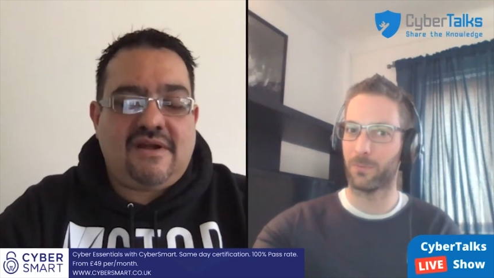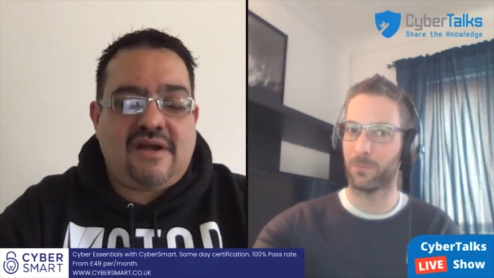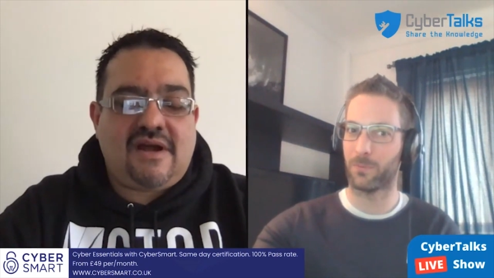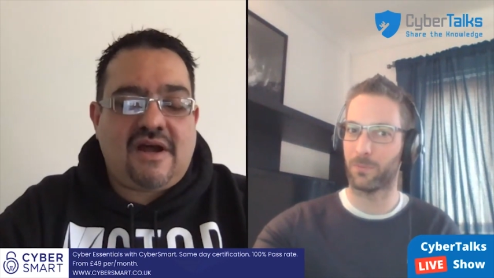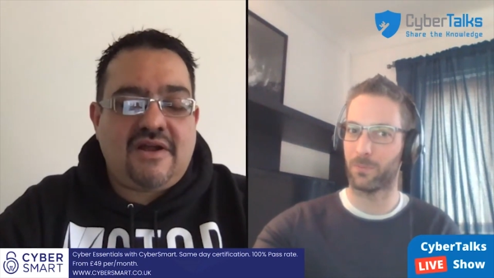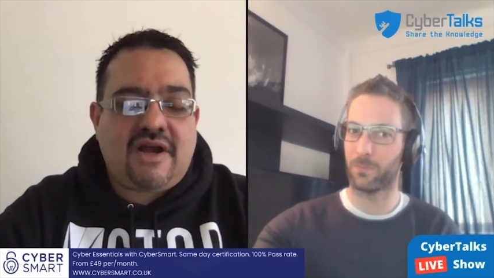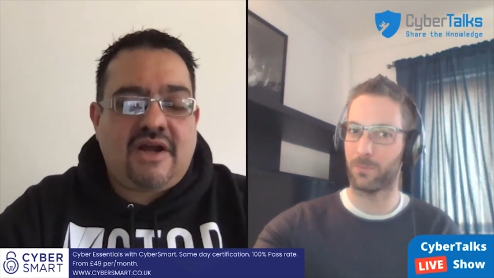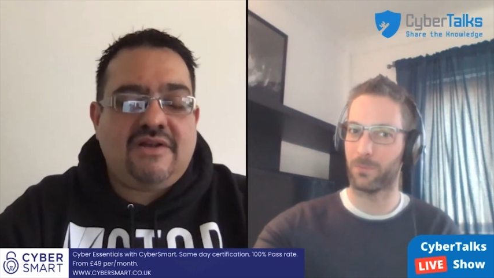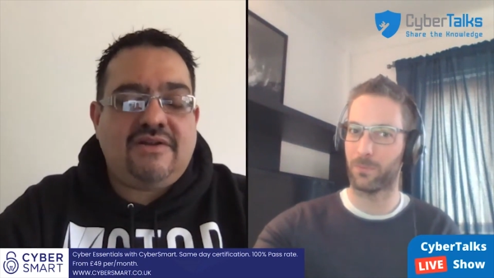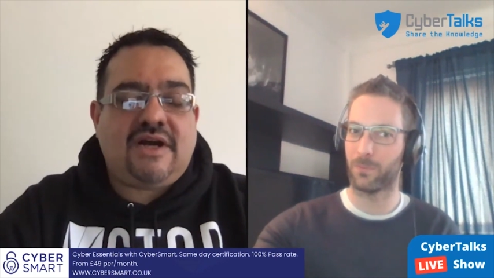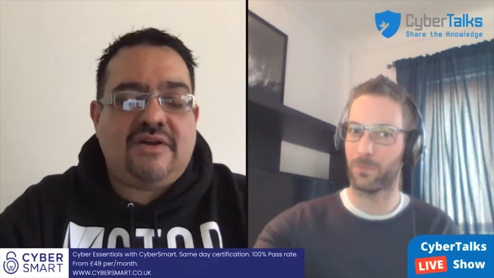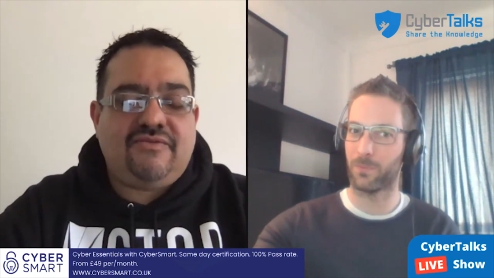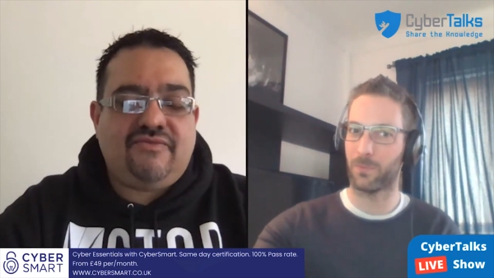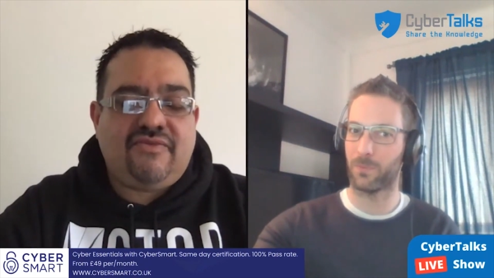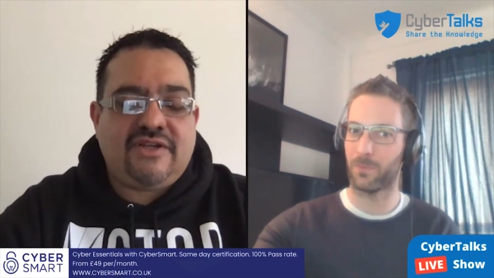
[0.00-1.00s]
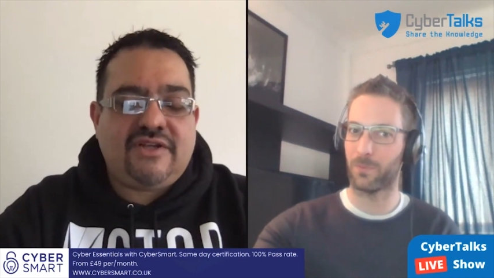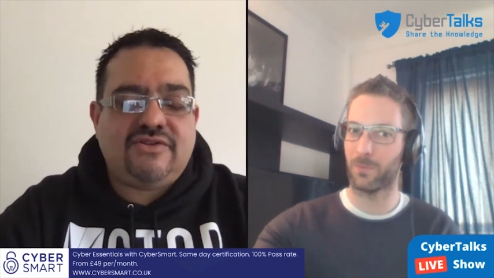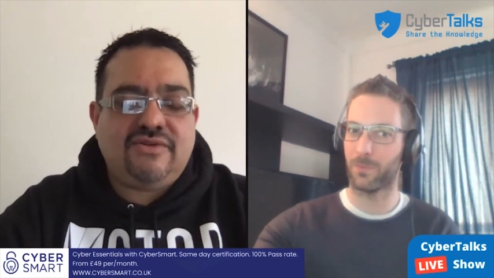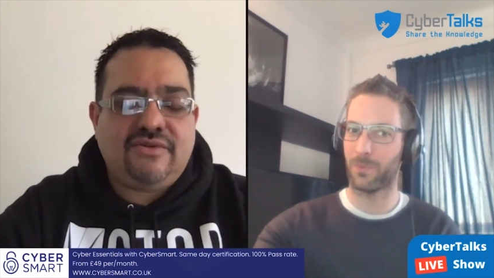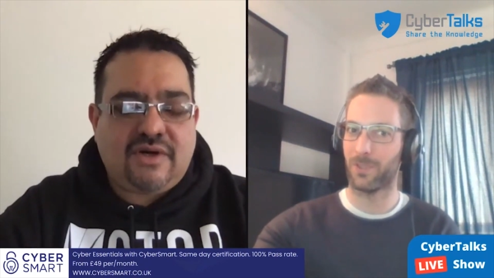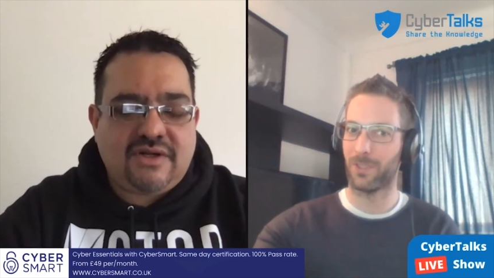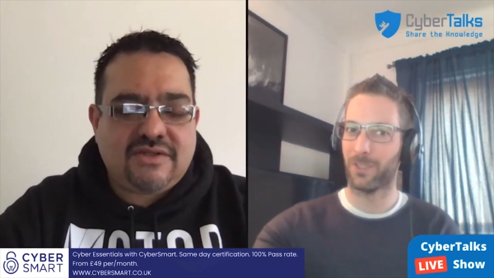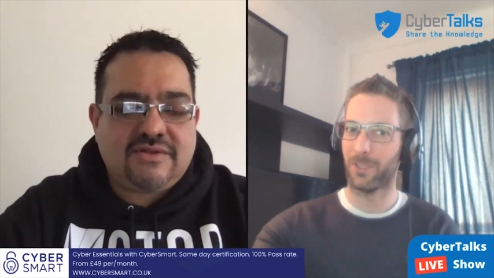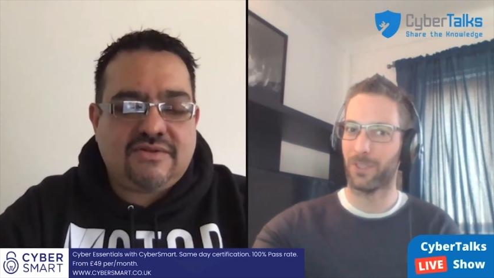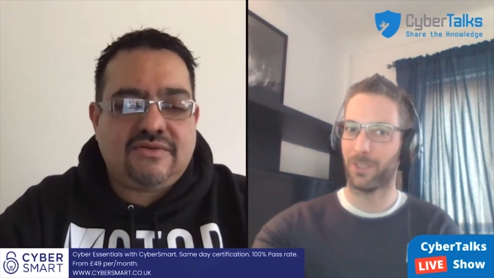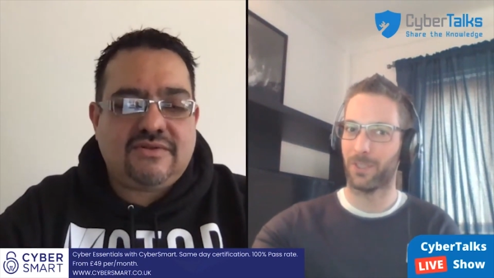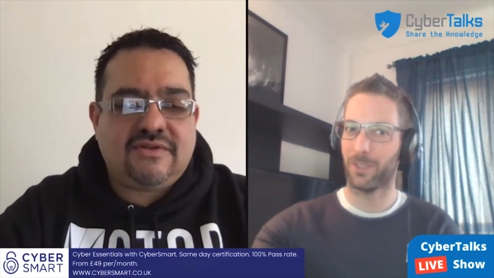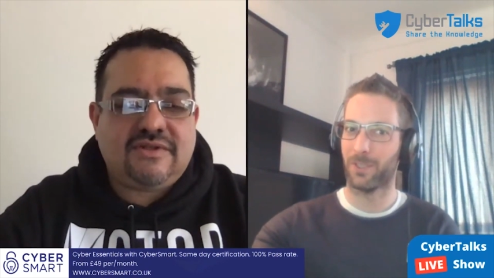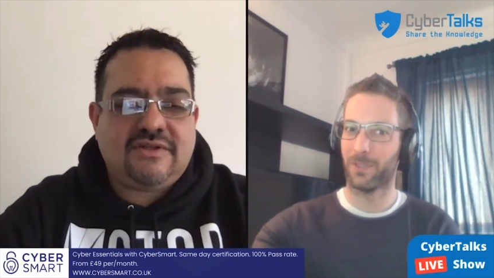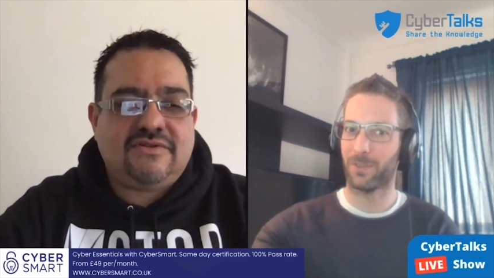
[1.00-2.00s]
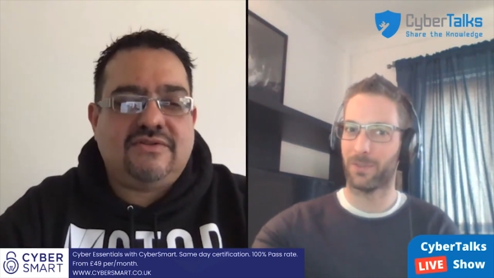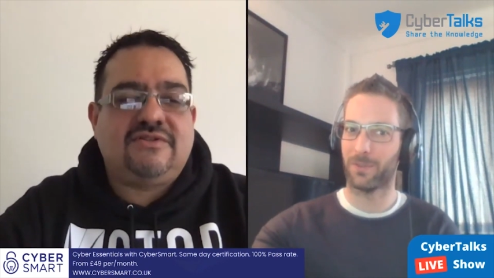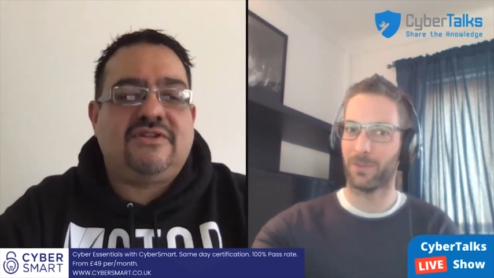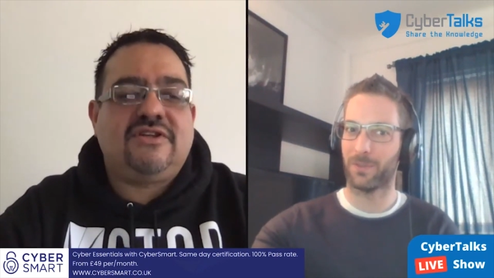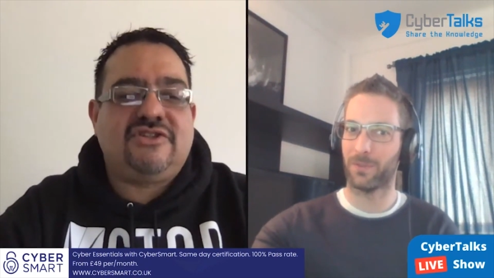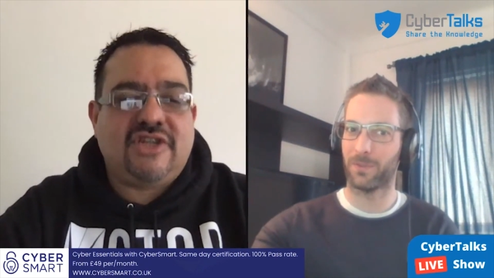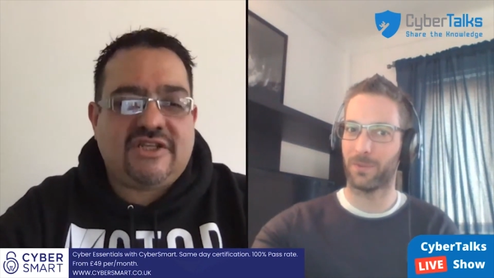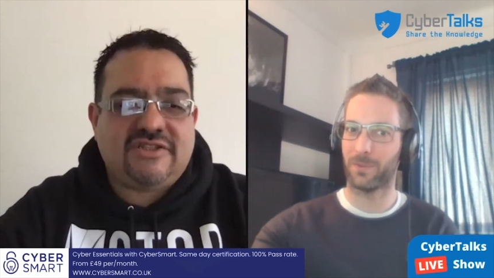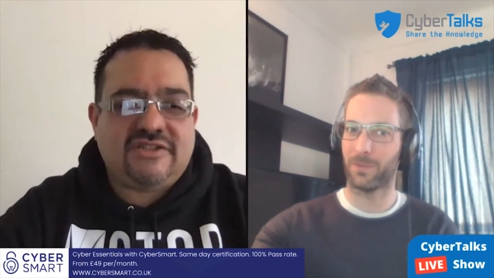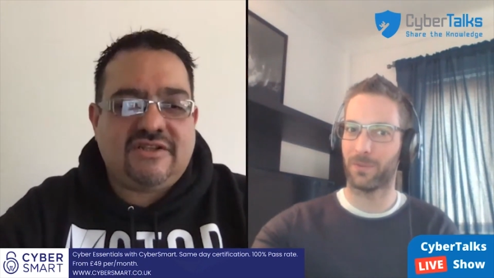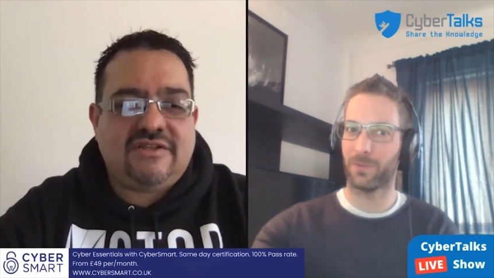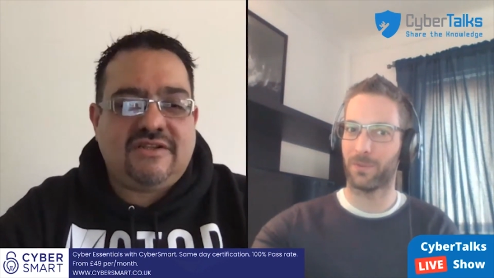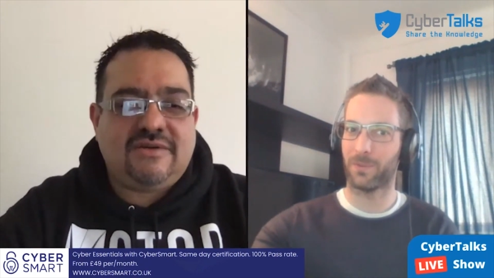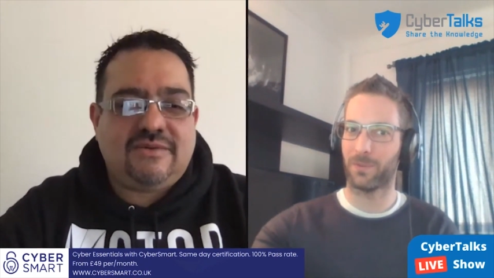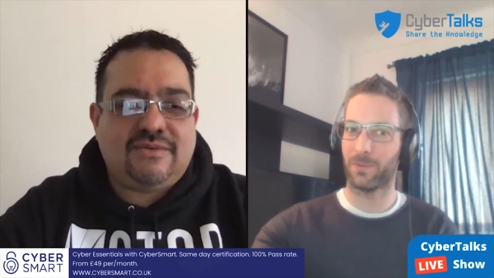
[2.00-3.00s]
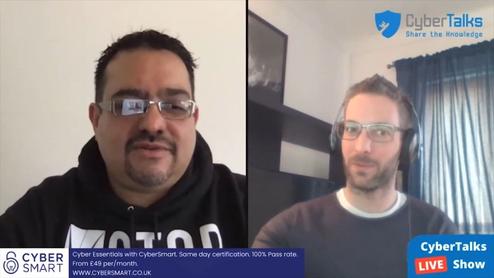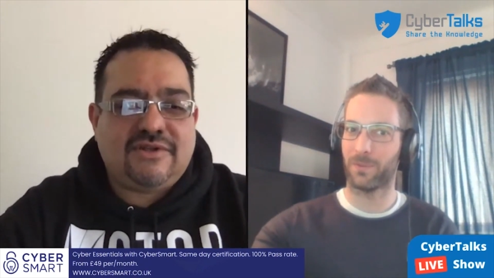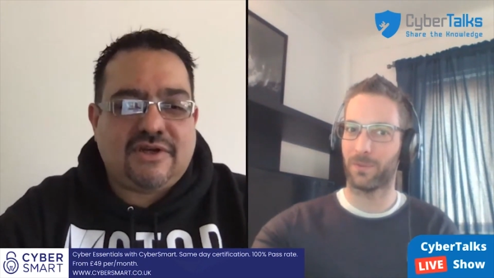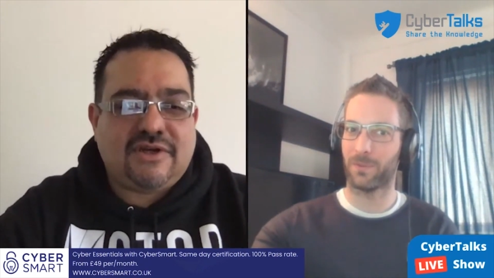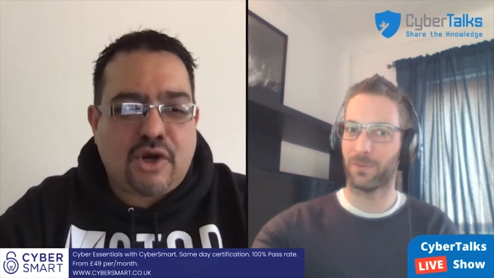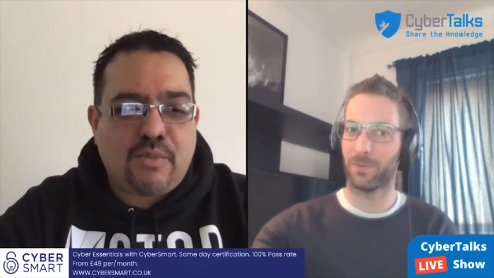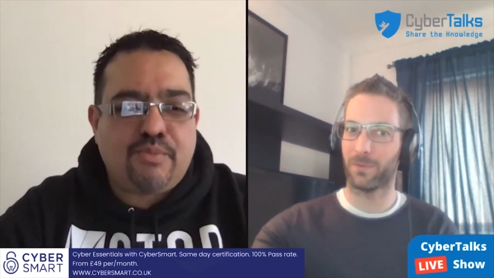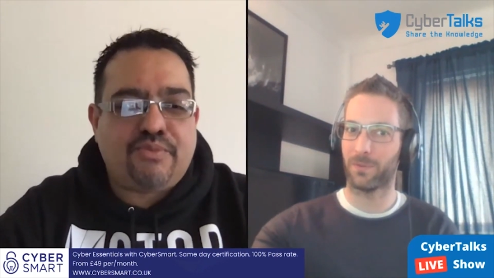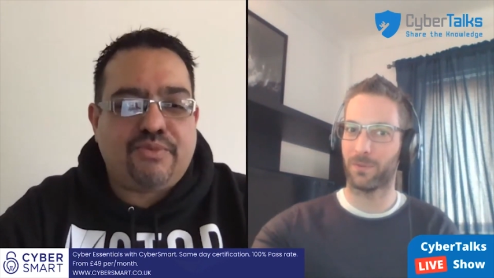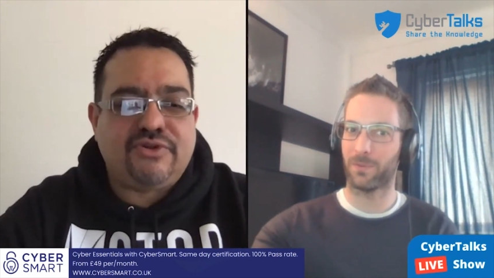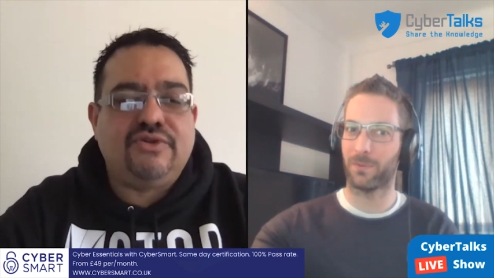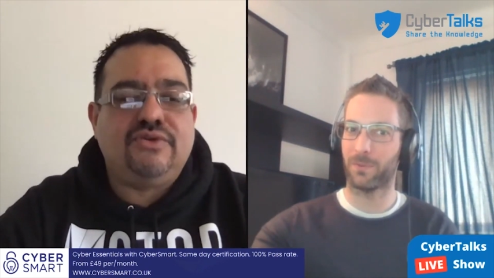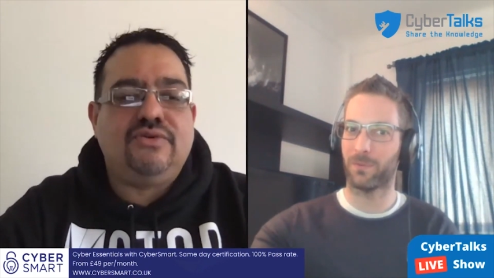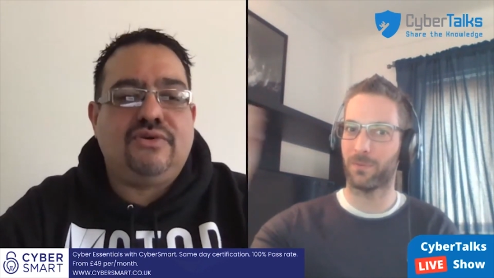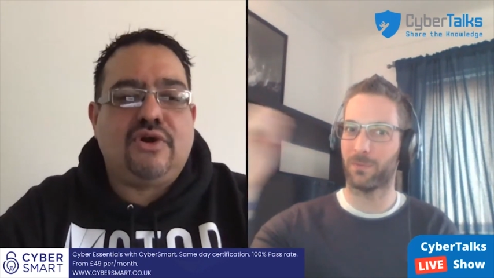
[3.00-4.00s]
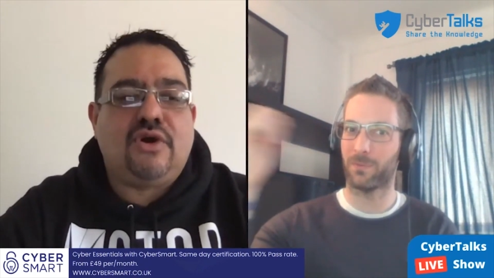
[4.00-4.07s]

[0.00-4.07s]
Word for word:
Speaker 1: I, I, I read two articles that suggested it was a comp- two